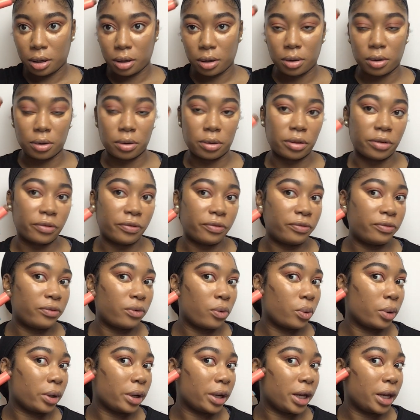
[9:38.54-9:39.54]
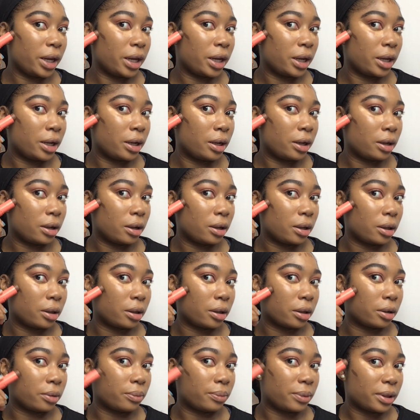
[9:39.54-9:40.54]
on the forehead, a
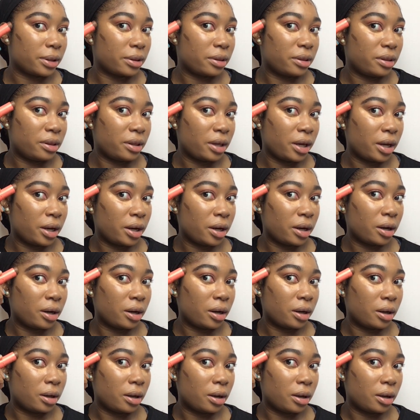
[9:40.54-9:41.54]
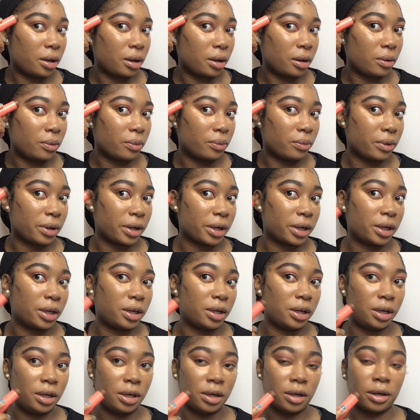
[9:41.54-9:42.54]
little bit there, right
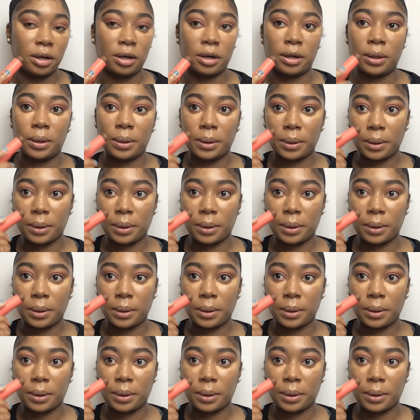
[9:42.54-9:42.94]
here,